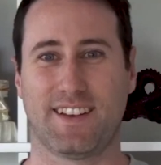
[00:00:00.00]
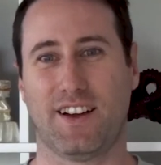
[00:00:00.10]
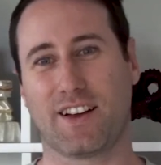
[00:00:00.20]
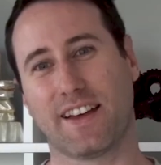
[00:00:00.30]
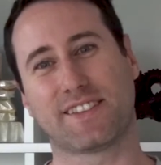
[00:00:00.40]

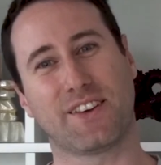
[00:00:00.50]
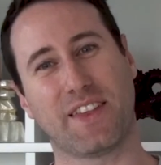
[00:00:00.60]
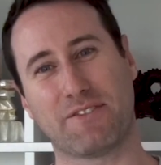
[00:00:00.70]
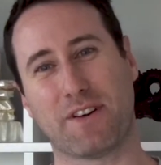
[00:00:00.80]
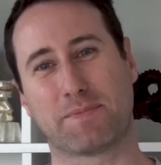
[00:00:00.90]
Okay, so
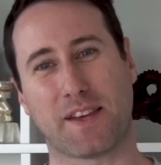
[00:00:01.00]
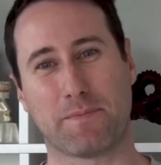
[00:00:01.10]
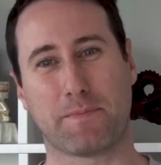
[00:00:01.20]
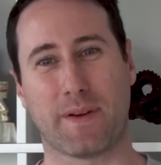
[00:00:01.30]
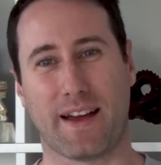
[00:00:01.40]
that wraps
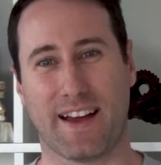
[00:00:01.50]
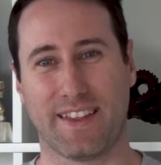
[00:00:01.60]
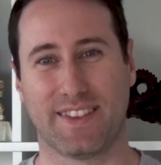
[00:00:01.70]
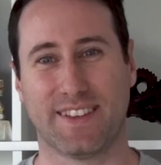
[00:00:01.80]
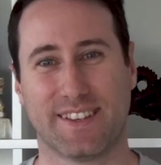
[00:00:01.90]
up
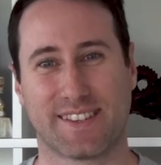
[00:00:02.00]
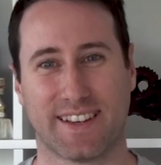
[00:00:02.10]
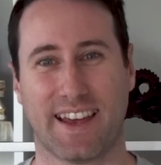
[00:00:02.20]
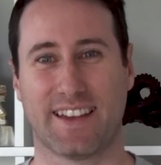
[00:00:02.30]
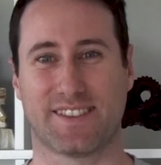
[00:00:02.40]
this
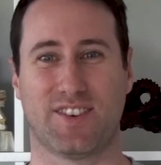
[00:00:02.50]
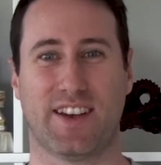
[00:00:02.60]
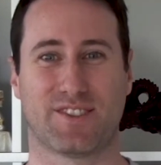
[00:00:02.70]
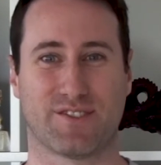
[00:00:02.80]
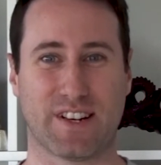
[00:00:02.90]
enhanced
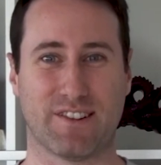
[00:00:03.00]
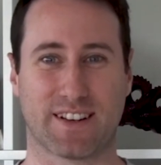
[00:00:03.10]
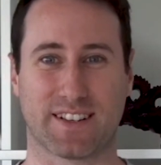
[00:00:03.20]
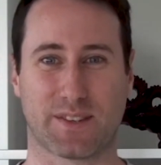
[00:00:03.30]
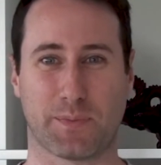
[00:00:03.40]
JS
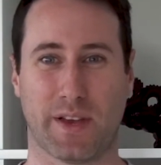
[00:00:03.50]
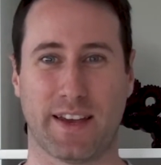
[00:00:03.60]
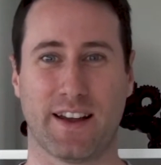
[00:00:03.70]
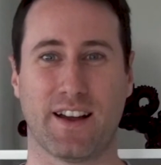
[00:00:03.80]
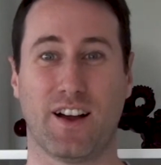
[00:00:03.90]
redirect
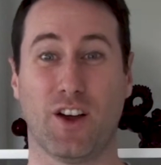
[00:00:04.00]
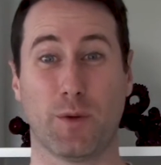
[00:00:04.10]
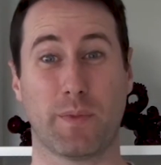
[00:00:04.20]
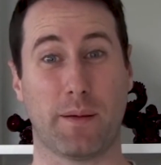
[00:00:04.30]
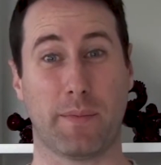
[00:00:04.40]
explainer. I
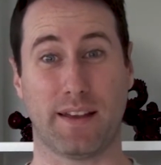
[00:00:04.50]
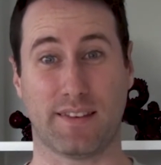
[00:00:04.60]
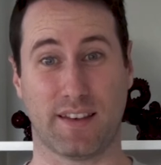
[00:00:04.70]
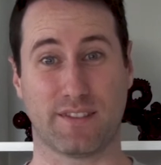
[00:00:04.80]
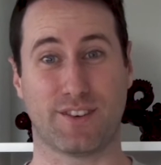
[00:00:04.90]
hope that made
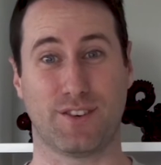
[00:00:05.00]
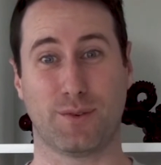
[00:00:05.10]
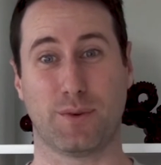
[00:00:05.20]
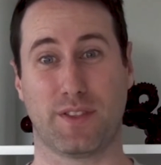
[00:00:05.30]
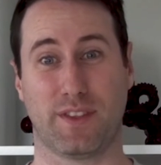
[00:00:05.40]
sense to
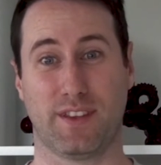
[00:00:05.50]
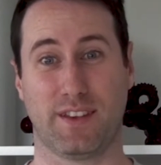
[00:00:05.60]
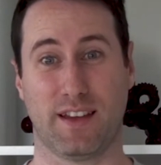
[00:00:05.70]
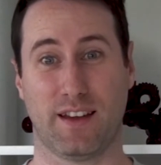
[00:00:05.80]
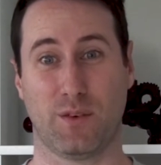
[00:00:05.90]
you with
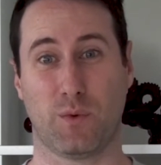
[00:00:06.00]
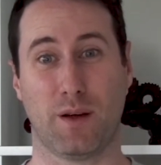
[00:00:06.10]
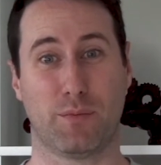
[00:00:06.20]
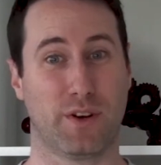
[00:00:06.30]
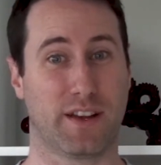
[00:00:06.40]
the
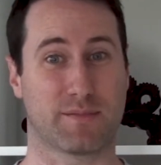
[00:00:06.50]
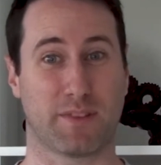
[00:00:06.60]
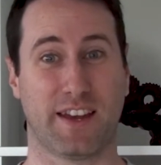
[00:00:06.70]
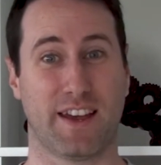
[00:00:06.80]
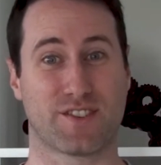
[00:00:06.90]
whiteboard
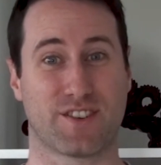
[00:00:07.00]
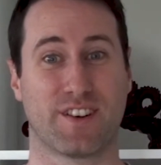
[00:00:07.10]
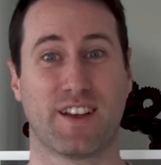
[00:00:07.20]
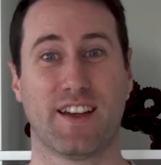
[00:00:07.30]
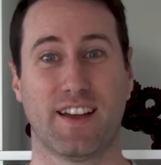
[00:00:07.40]

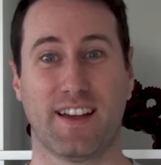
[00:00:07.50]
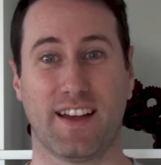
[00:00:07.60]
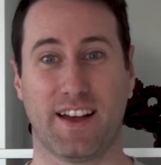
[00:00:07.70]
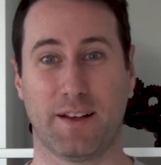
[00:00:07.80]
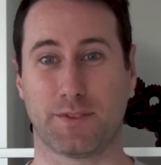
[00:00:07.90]
explanation.
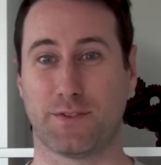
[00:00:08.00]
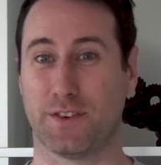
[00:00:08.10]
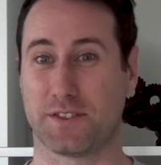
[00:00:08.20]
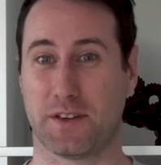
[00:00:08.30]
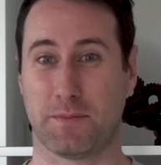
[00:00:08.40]
It's the
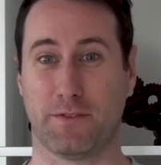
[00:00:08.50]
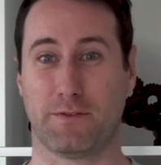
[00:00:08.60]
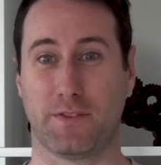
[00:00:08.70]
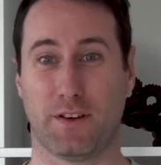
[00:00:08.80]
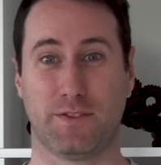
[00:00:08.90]
first time
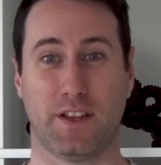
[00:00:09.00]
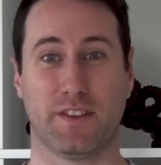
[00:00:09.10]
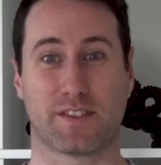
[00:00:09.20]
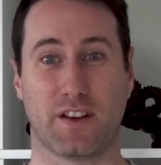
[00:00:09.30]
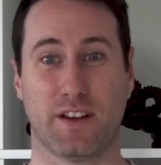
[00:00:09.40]
I've done
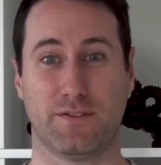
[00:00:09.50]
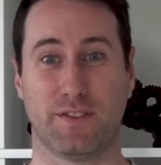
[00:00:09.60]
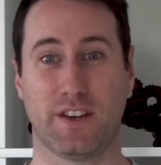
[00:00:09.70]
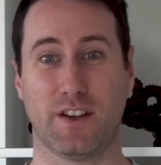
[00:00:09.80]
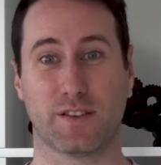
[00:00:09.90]
this kind of
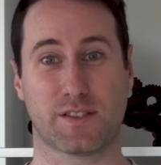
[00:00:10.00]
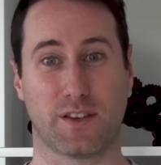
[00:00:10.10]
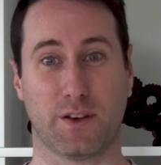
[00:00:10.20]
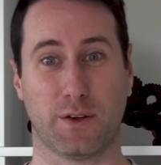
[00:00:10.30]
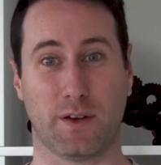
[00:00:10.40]
video,
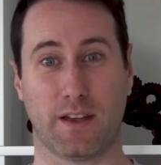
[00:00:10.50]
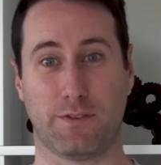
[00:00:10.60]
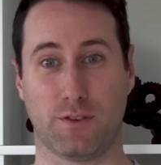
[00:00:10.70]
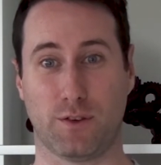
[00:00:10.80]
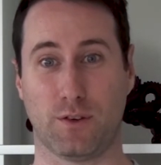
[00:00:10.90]
so
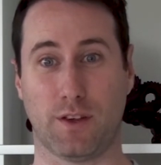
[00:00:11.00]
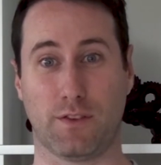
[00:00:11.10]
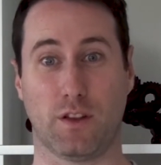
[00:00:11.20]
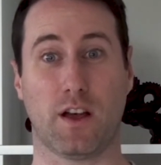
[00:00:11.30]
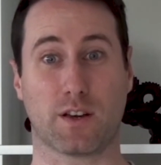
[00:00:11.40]
if
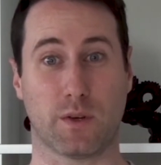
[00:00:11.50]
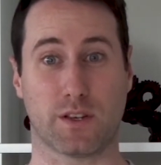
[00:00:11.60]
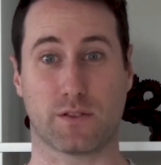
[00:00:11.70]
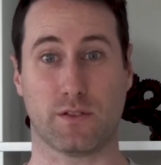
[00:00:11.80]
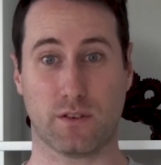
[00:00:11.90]
you liked what
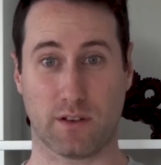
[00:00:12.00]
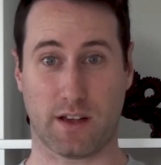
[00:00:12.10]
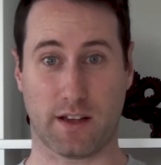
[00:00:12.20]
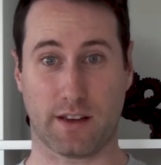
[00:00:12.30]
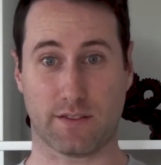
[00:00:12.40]
you
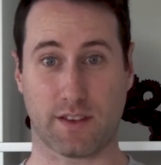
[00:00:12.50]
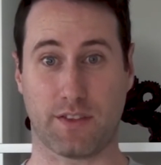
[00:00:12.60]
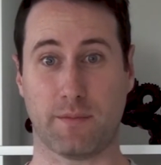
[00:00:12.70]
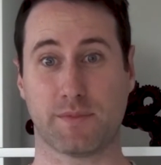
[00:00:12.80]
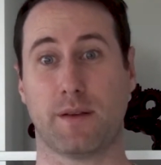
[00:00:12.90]
saw, give us a
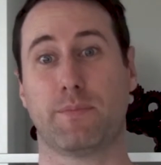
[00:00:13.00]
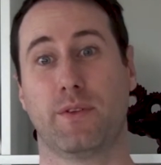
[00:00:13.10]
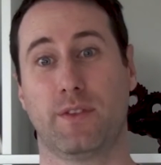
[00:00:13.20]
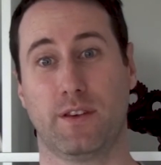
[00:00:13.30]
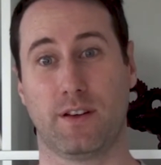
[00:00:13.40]
thumbs up
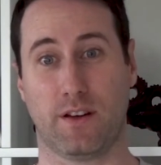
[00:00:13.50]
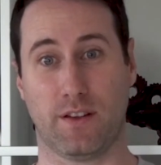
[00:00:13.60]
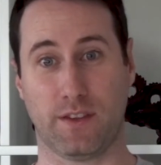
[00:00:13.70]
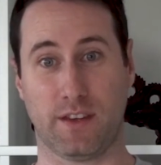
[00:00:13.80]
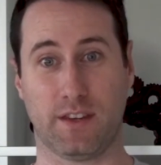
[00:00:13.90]
on
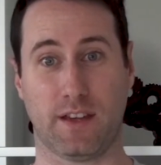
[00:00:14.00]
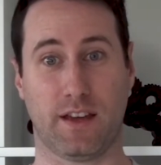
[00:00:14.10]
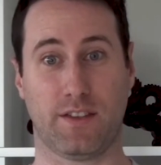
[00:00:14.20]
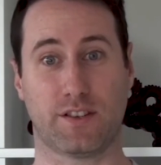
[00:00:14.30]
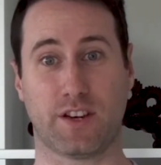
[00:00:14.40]

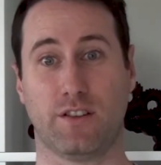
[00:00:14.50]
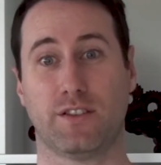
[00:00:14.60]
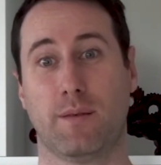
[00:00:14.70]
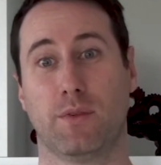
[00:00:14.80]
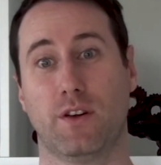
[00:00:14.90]
the channel
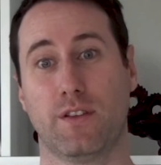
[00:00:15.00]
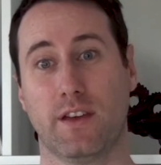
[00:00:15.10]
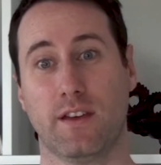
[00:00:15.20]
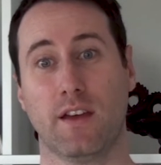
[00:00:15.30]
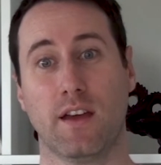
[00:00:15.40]
down below there.